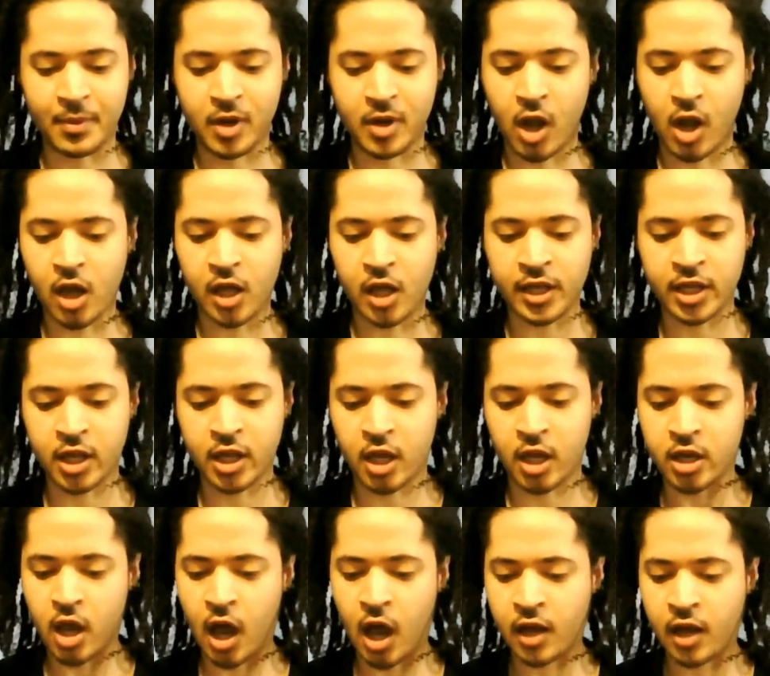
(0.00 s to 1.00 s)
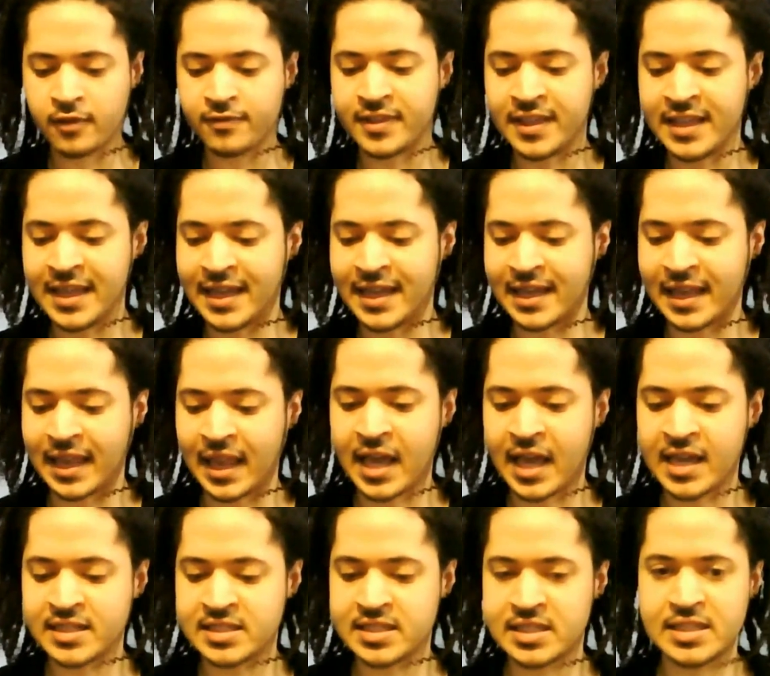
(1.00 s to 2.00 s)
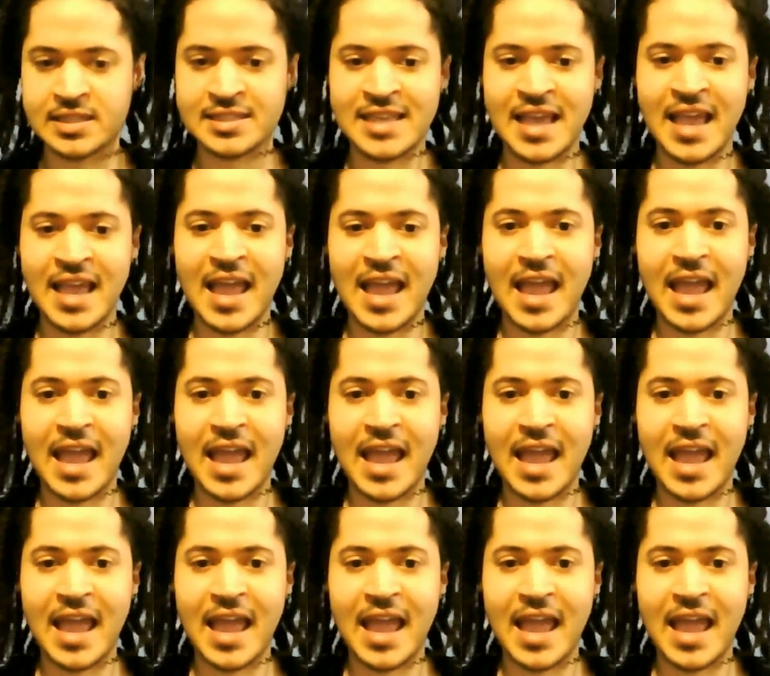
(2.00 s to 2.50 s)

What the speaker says: calling on all of the enlightened